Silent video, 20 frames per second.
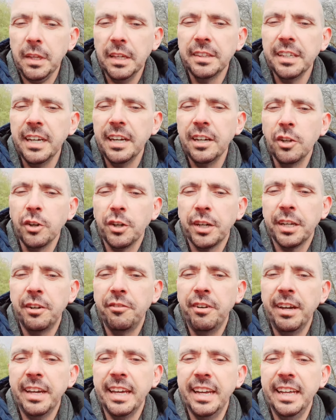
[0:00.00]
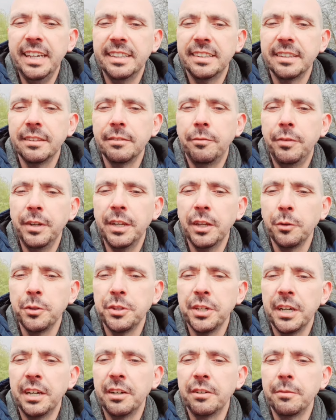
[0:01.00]
they're looking at regulating video
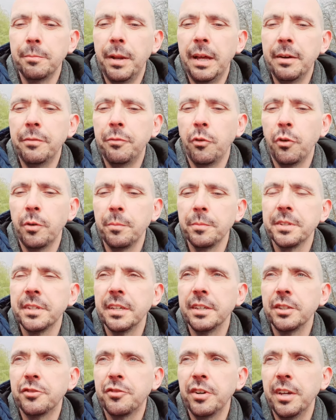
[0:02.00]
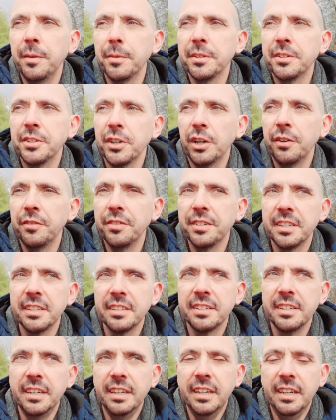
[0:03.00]
sharing platforms and streaming
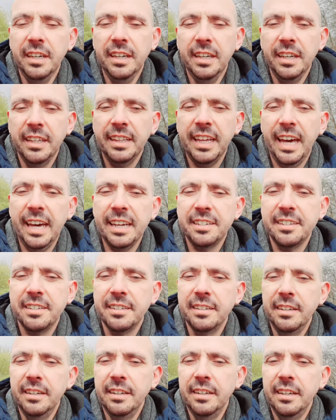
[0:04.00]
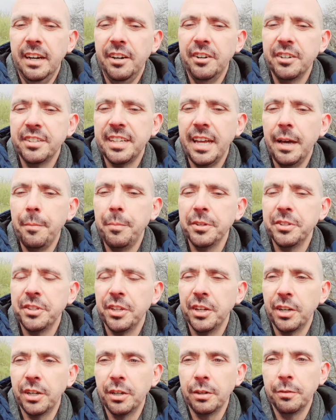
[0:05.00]
services that are established
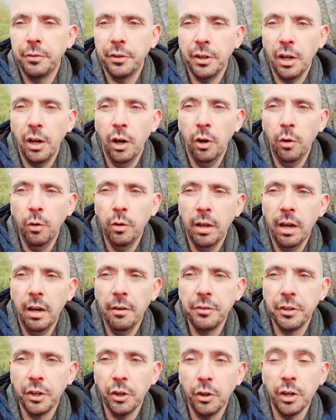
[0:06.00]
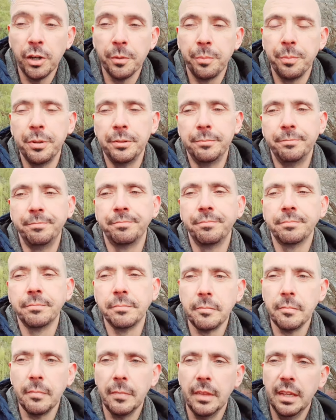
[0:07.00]
here for the whole of Europe.
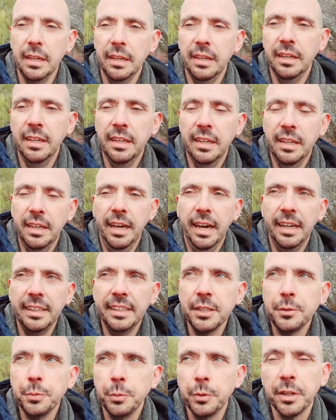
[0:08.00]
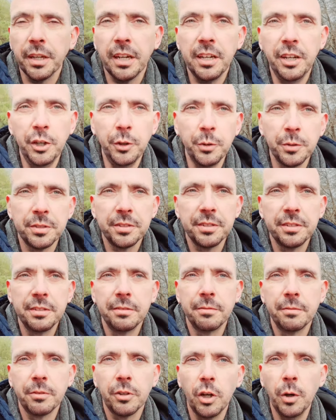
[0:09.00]
And this would include
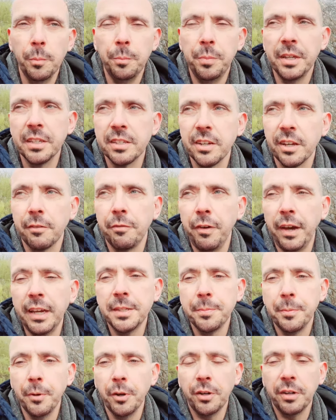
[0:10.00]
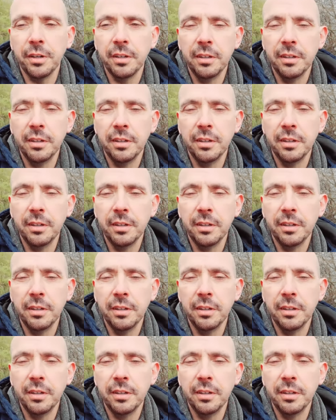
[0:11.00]
companies like Facebook,